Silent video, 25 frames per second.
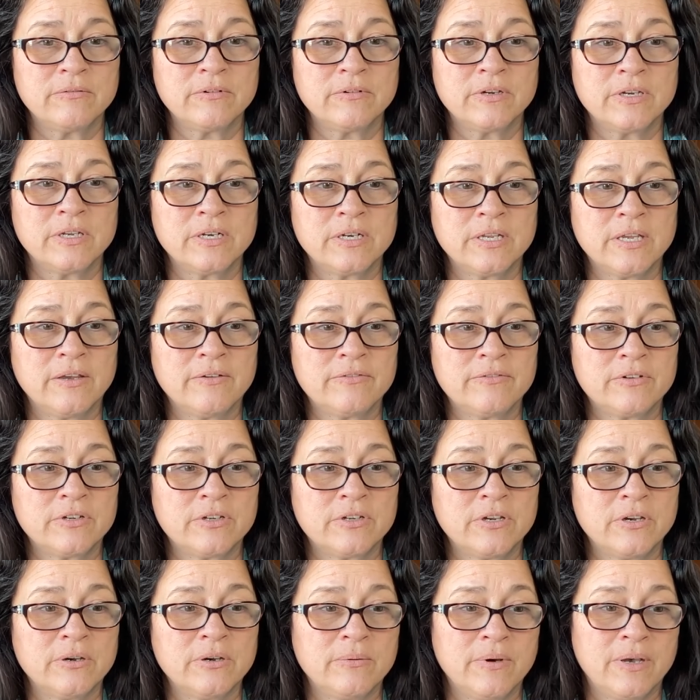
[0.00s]
We're going to have to
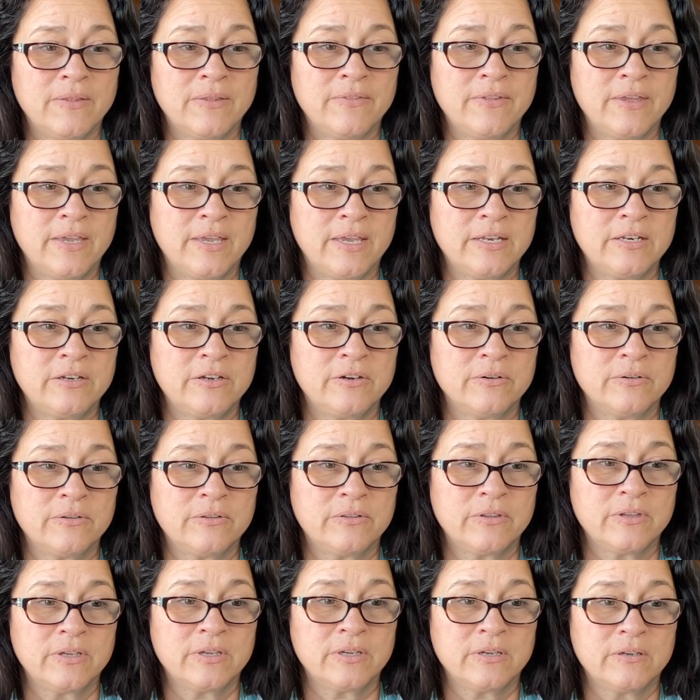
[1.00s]
go on the Edgar
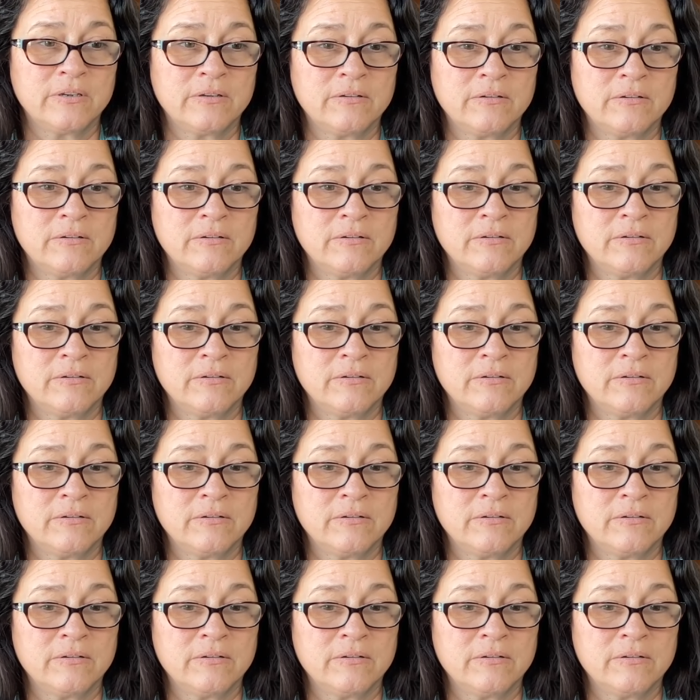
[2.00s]
thing.